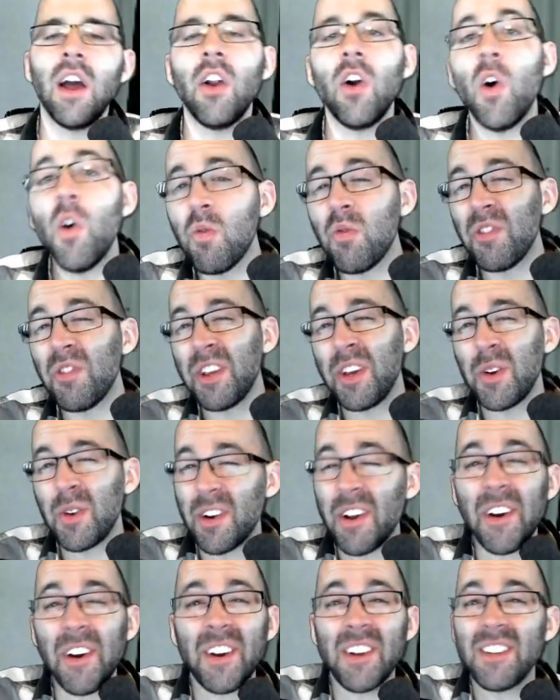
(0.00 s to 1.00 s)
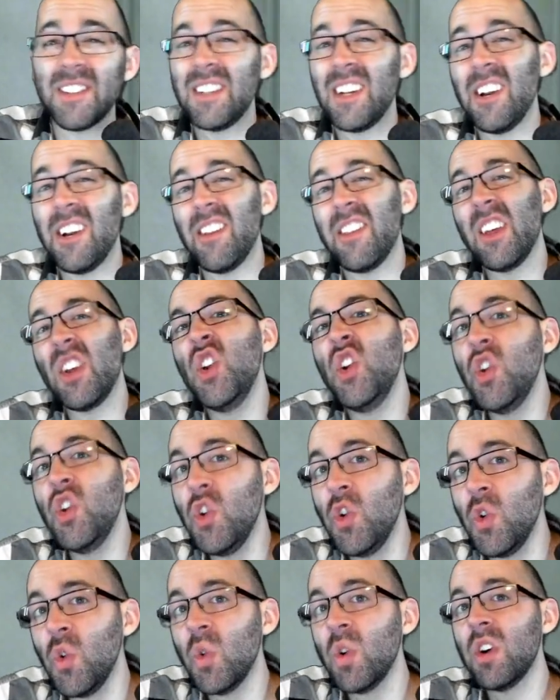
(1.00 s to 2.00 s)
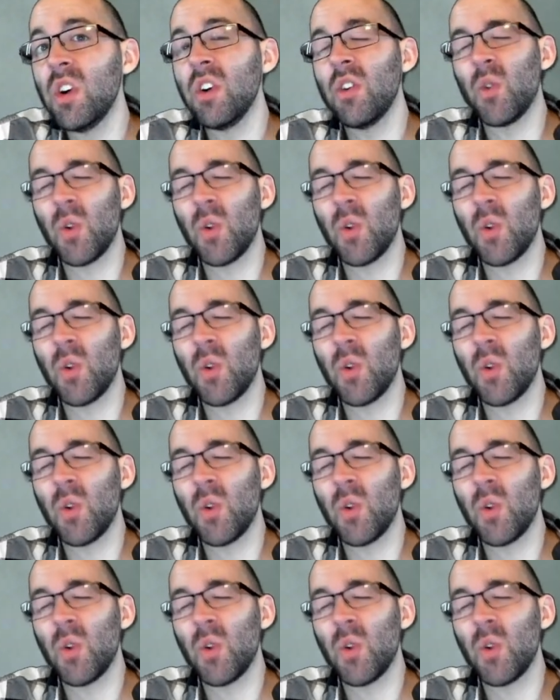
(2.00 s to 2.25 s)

And hopefully you're not going to see anything new